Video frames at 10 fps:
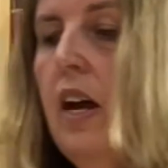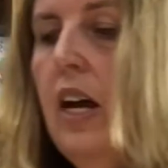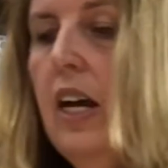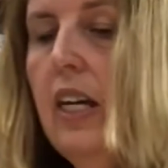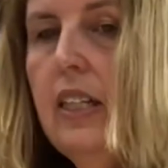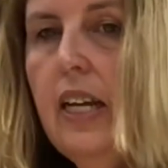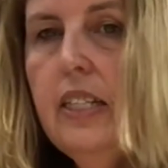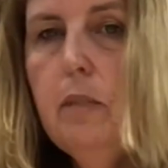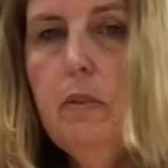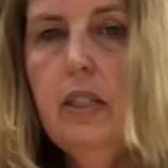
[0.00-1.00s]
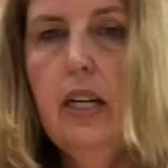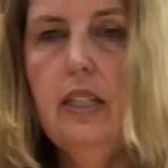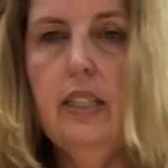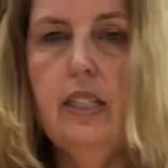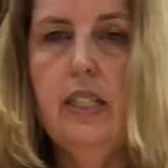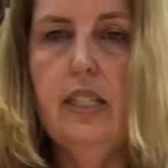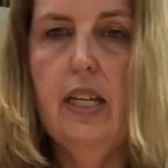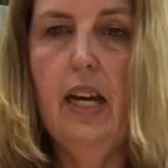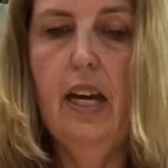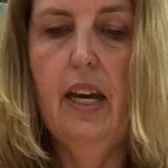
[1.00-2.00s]
And last but not least,
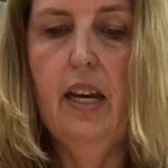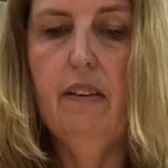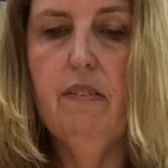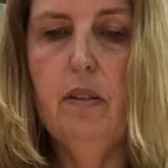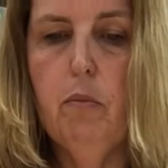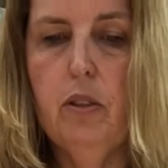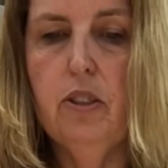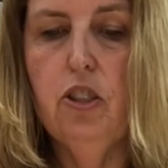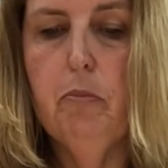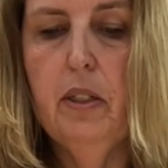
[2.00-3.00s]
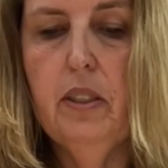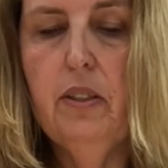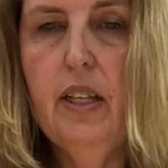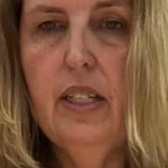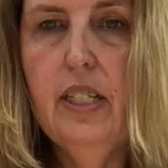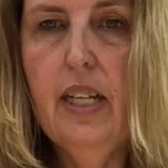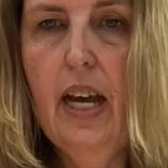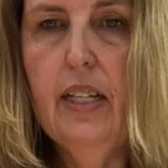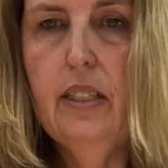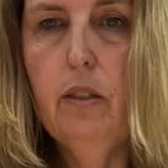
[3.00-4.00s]
I have the marshmallow that
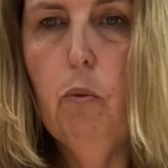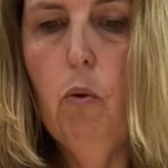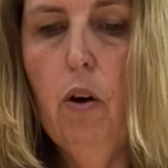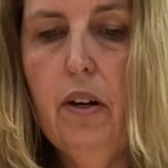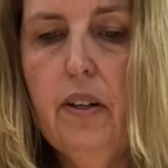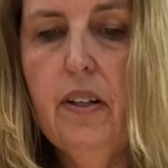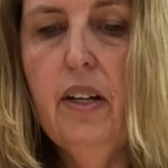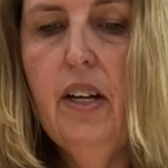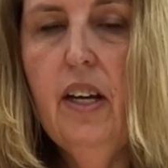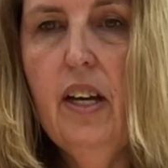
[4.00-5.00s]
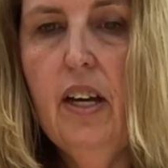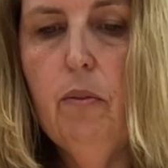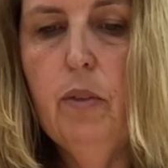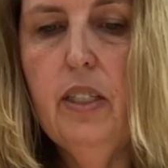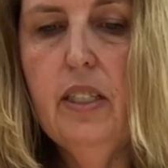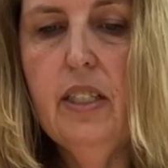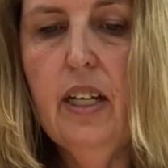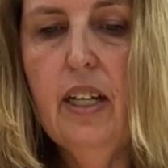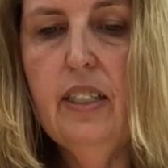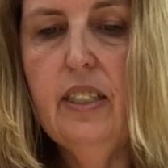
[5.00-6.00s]
sat in the water. And we
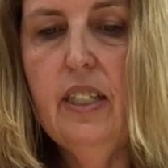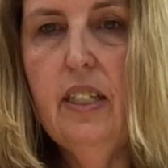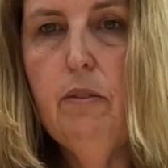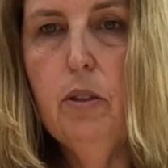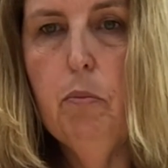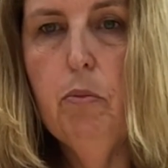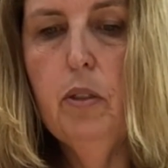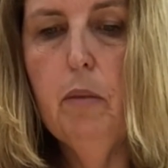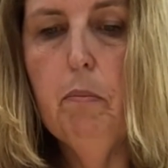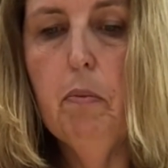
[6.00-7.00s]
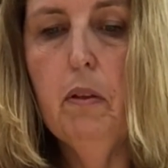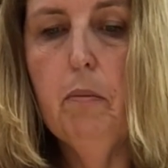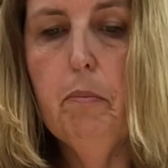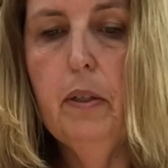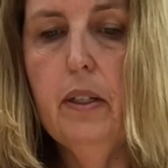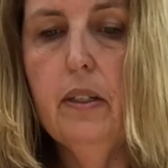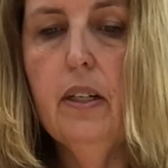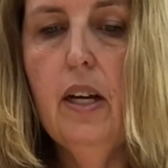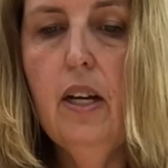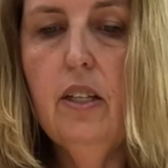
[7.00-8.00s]
decided that he was pretty plump here.
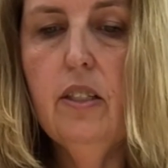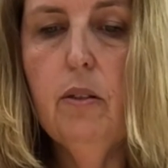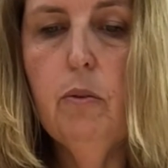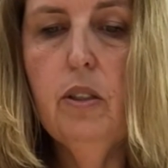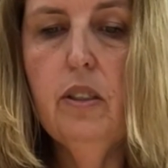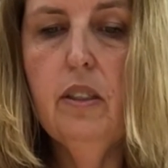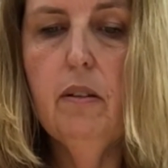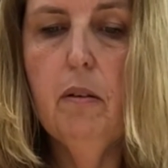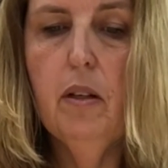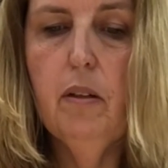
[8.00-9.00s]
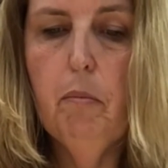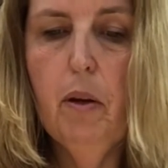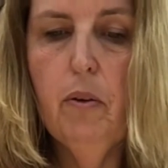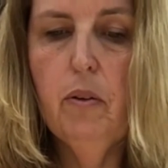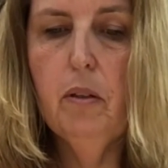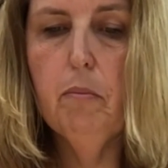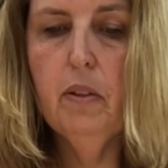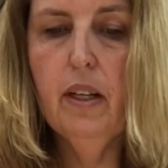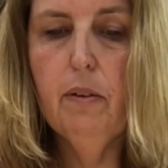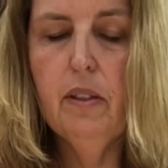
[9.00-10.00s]
So we're going to poke and
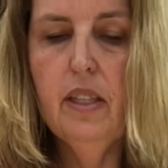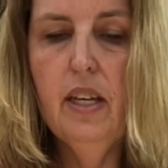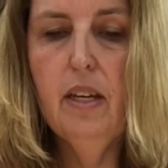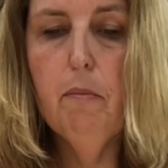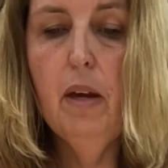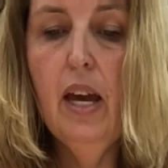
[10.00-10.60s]
play with him.